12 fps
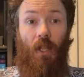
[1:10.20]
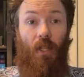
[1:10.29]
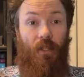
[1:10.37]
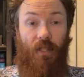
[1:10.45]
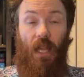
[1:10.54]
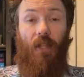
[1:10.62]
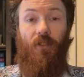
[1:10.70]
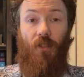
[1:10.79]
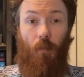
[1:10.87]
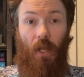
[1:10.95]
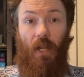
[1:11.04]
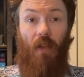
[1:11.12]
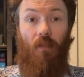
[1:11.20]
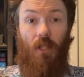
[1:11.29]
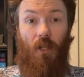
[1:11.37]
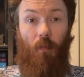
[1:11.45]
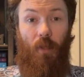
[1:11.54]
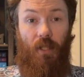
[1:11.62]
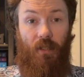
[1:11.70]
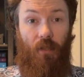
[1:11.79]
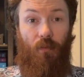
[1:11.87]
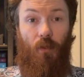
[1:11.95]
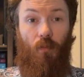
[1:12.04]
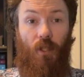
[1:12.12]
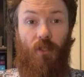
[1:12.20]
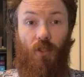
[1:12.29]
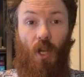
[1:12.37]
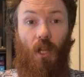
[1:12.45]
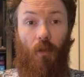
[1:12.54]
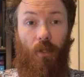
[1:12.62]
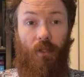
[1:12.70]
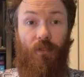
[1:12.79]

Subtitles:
Yes, you might have a little bit different risk tolerance.